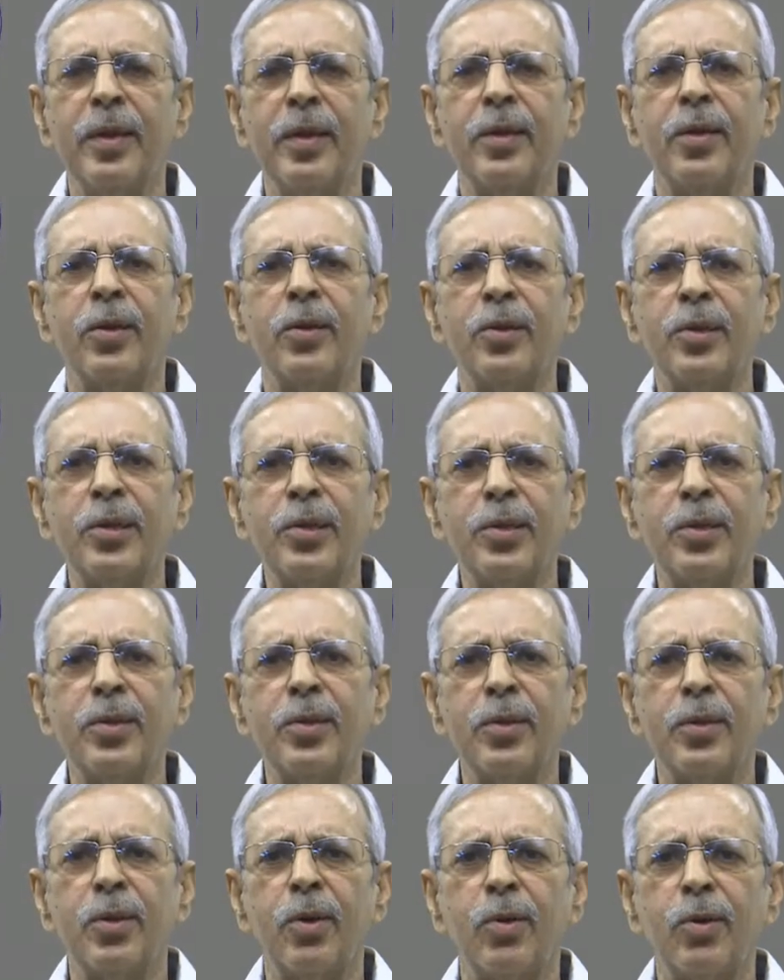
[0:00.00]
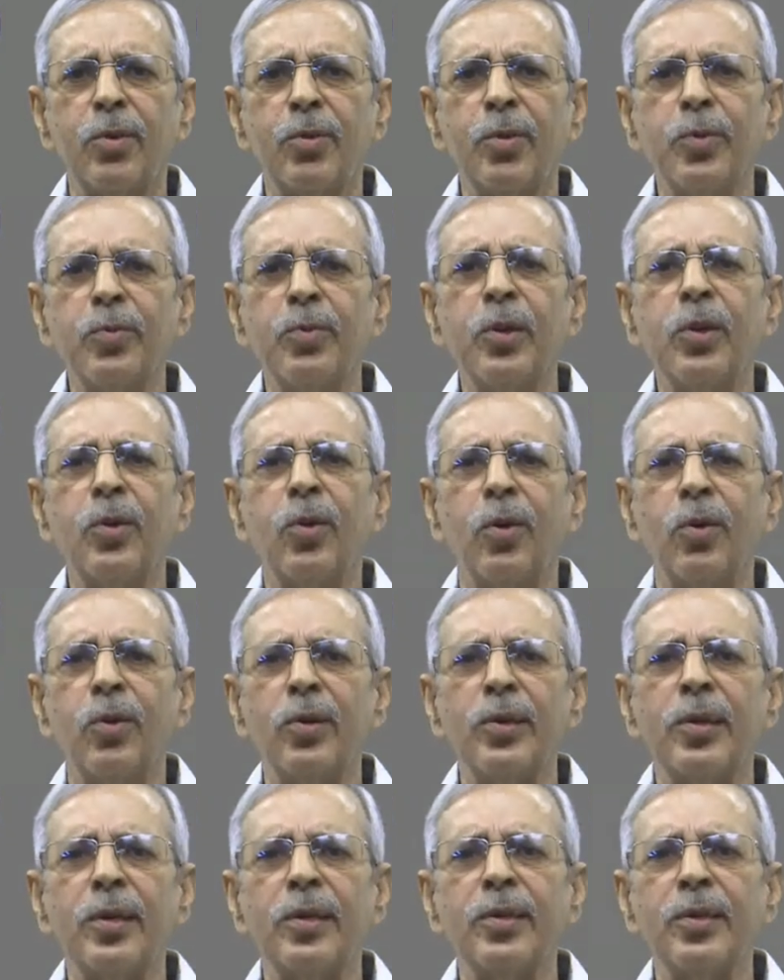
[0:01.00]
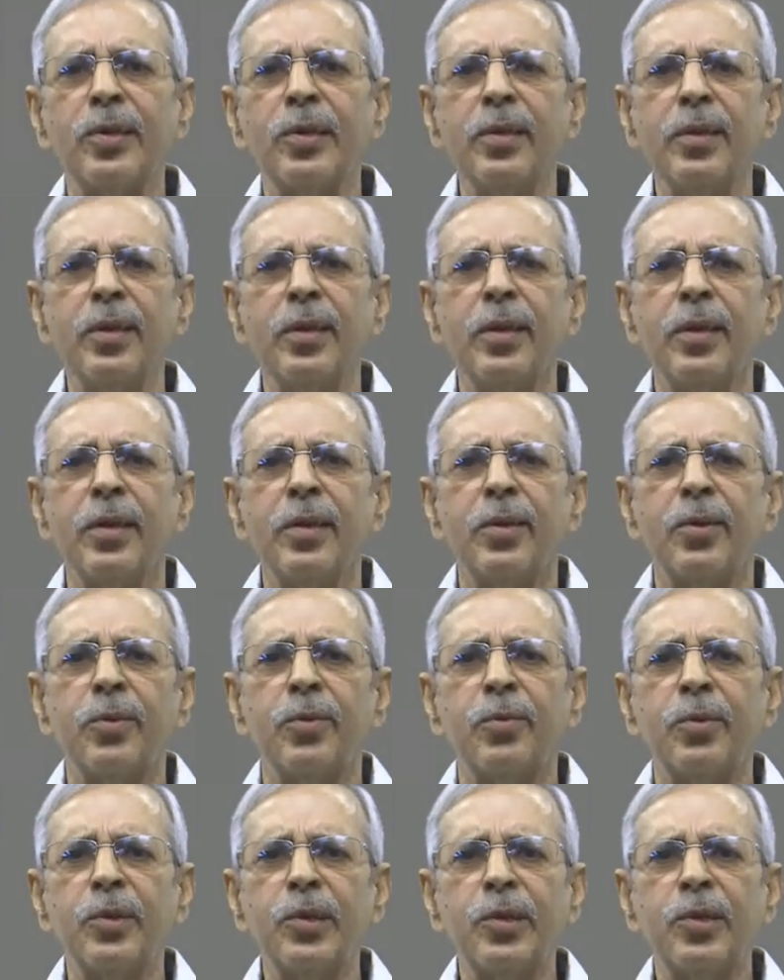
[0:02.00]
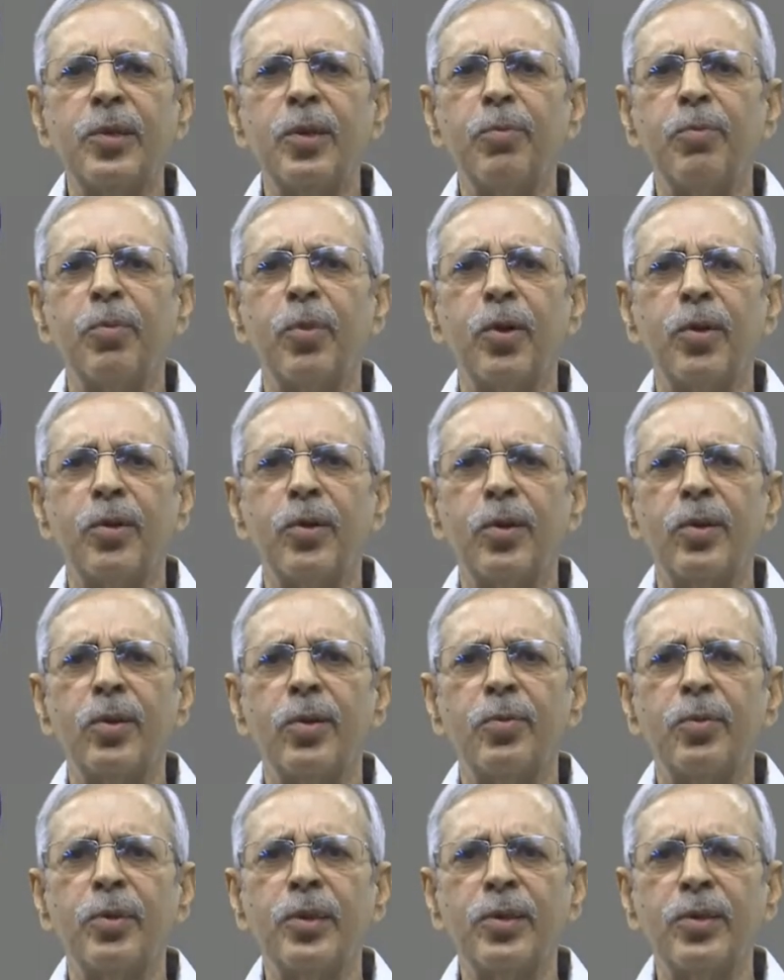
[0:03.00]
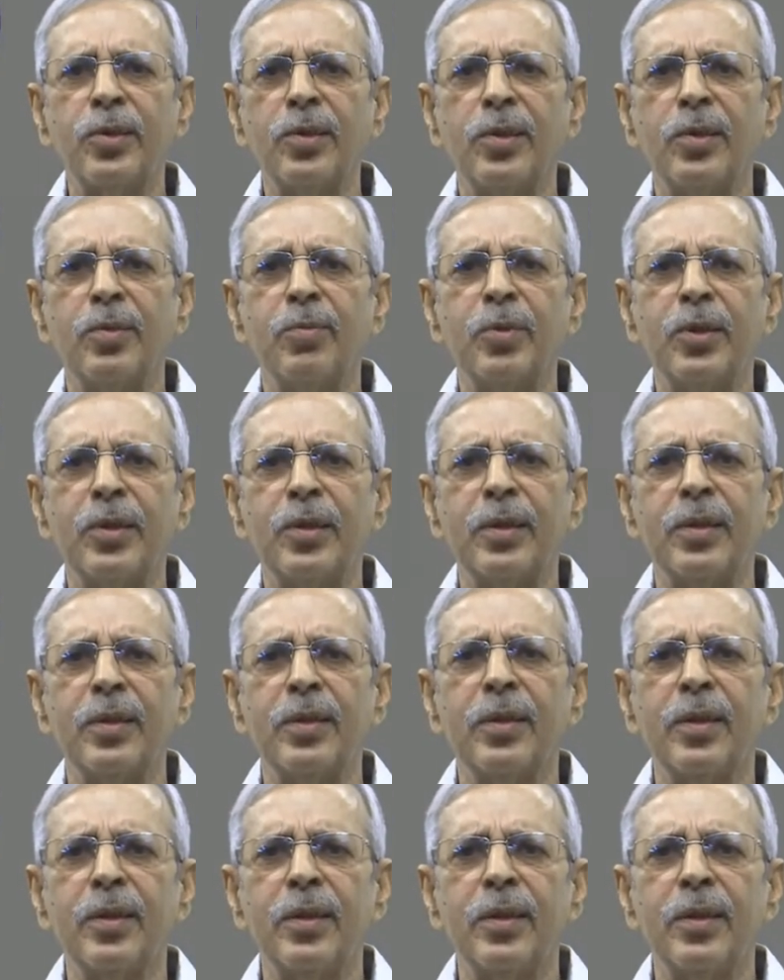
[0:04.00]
Now, this also we call it as the wisdom model of decision making.